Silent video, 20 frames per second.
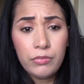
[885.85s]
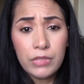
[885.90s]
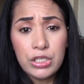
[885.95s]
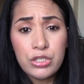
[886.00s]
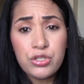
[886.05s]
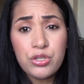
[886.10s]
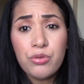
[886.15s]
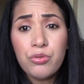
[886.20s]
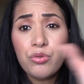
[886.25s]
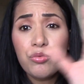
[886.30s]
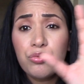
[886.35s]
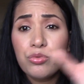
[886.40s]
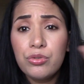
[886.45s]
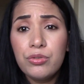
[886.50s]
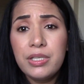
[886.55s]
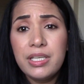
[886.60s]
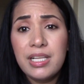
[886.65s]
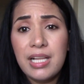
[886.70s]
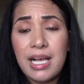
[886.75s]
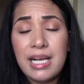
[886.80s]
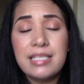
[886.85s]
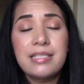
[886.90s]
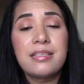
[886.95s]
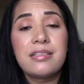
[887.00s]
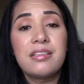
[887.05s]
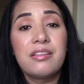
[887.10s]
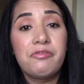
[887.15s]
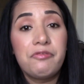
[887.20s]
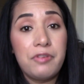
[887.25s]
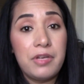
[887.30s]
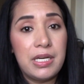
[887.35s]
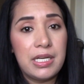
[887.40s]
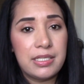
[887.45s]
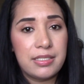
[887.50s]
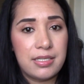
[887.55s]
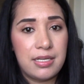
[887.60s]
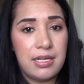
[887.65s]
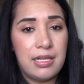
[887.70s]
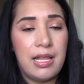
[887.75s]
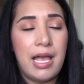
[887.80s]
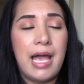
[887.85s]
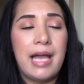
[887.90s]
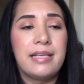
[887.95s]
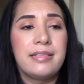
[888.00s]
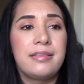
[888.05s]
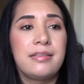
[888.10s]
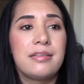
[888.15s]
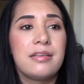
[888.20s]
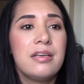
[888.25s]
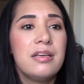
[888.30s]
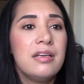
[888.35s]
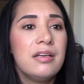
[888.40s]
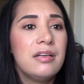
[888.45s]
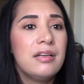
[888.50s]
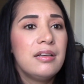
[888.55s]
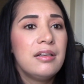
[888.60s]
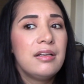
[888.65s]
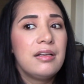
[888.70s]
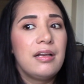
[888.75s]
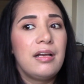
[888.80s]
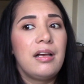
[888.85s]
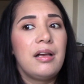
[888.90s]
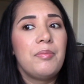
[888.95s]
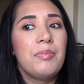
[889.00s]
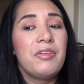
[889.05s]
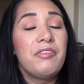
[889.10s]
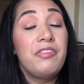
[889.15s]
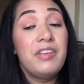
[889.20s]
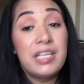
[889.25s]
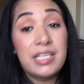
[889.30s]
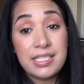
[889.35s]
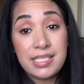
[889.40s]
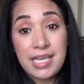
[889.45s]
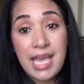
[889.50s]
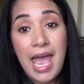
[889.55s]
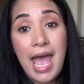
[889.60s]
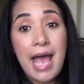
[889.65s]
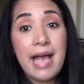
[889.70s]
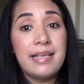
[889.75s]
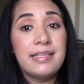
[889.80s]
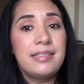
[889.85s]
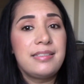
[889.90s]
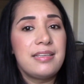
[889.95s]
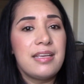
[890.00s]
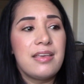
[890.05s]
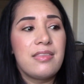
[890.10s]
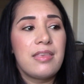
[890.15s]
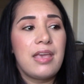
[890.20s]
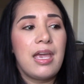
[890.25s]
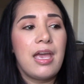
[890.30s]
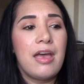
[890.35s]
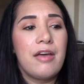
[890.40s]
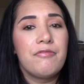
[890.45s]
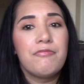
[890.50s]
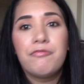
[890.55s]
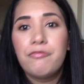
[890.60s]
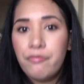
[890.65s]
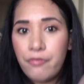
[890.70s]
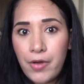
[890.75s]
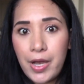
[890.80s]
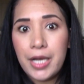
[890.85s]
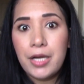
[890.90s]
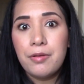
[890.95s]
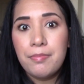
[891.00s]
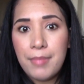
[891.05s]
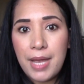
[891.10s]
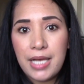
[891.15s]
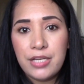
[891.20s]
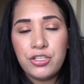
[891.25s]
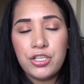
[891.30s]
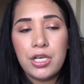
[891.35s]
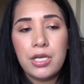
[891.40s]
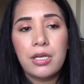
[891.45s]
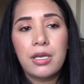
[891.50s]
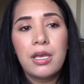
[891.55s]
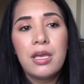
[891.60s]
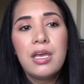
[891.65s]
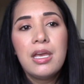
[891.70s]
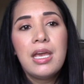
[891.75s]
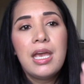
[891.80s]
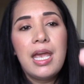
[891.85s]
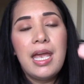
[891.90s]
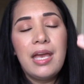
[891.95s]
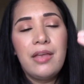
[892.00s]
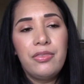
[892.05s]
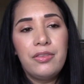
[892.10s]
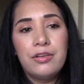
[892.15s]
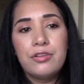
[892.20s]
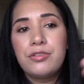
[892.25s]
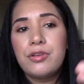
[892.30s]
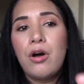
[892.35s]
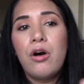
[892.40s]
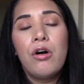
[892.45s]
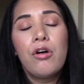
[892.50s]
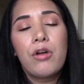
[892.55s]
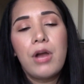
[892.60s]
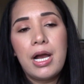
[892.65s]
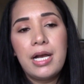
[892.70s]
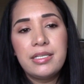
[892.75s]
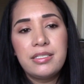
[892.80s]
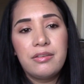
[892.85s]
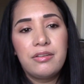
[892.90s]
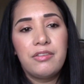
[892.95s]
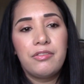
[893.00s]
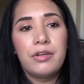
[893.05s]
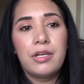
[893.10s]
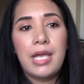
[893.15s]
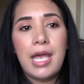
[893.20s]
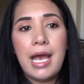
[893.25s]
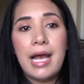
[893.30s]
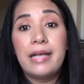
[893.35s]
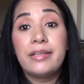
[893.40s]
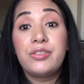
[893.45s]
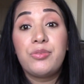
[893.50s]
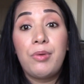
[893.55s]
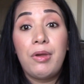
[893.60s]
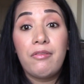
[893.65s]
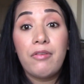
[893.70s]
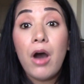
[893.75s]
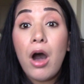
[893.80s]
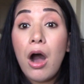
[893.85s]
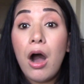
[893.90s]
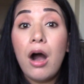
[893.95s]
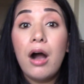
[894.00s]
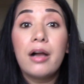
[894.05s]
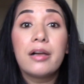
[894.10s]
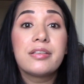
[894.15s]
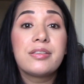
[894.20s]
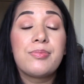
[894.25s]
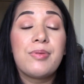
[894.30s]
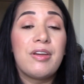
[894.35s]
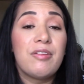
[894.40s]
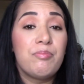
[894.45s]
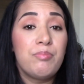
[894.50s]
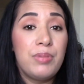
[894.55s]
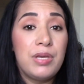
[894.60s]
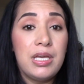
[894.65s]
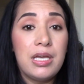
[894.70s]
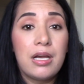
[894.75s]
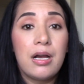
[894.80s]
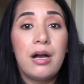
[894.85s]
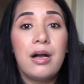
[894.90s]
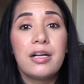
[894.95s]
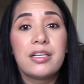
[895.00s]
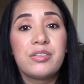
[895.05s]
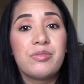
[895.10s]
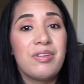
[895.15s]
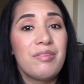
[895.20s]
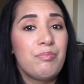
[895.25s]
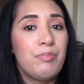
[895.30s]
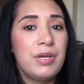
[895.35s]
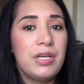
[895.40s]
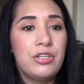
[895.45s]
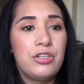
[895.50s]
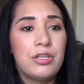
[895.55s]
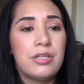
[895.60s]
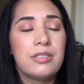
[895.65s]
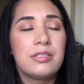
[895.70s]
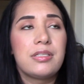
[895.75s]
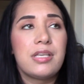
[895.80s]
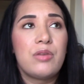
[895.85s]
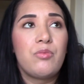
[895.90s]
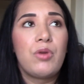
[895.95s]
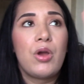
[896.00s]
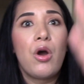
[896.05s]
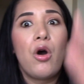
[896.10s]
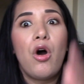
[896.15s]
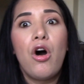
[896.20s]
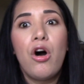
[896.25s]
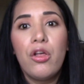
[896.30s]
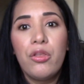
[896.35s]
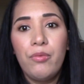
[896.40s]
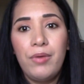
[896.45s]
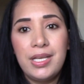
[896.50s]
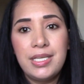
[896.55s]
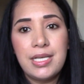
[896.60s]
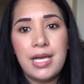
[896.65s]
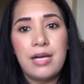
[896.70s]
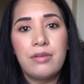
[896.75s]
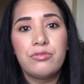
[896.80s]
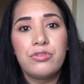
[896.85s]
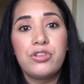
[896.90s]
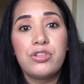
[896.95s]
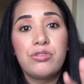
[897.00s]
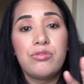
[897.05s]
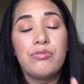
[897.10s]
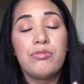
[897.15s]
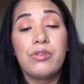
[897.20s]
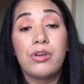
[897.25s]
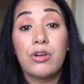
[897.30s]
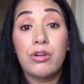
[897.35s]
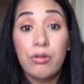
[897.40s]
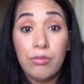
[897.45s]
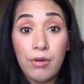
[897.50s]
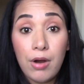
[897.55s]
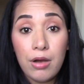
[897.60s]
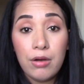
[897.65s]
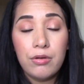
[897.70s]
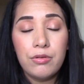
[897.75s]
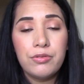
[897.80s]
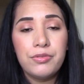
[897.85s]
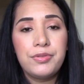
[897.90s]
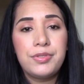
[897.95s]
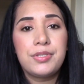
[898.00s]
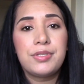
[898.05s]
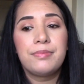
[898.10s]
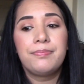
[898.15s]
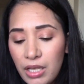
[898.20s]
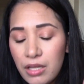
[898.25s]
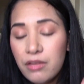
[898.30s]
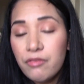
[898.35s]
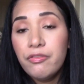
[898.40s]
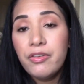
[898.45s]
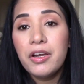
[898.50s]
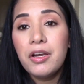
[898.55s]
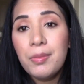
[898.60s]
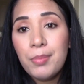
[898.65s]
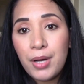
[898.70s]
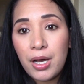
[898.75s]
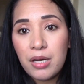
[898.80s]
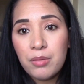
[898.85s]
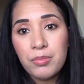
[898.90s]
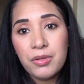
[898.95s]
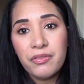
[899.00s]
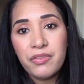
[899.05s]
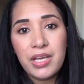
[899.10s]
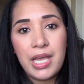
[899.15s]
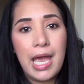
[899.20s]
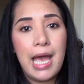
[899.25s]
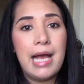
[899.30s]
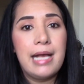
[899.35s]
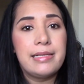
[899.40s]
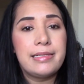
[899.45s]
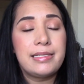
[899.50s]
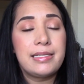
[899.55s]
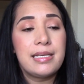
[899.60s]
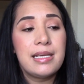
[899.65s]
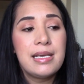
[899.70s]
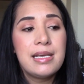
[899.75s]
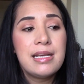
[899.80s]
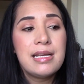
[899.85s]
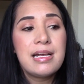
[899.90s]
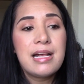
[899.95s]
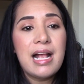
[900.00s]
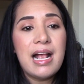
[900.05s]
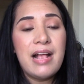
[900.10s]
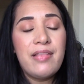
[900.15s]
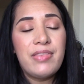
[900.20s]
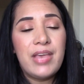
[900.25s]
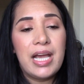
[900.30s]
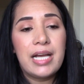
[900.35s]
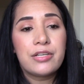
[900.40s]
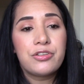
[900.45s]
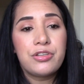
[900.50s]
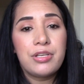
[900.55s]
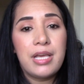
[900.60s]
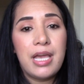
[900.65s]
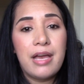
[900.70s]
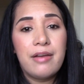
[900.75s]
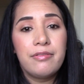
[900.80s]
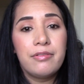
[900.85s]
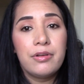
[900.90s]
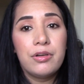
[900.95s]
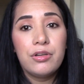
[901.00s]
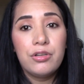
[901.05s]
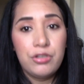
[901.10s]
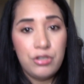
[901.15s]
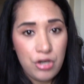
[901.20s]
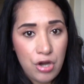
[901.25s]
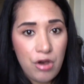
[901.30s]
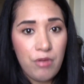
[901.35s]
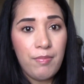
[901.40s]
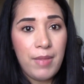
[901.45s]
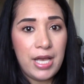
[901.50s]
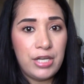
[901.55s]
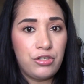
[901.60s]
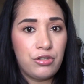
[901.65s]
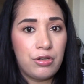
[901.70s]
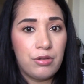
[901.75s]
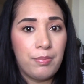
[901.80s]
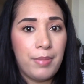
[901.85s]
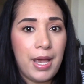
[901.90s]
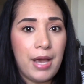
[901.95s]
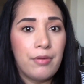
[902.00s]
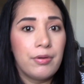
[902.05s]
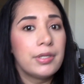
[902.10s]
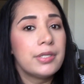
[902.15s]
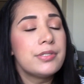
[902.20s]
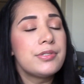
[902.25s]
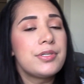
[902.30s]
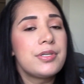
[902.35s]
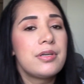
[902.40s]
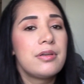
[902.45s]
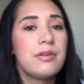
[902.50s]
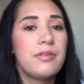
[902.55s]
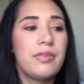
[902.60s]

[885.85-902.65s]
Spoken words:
So the ruling class is the Phoenix class, the Phoenix caste, and they have fire magic, and there's all kinds of different casts. We have hawks, we have peacocks, we have pigeons, and we go all the way down to the crows, the very bottom of the cast, and they actually have no magical powers.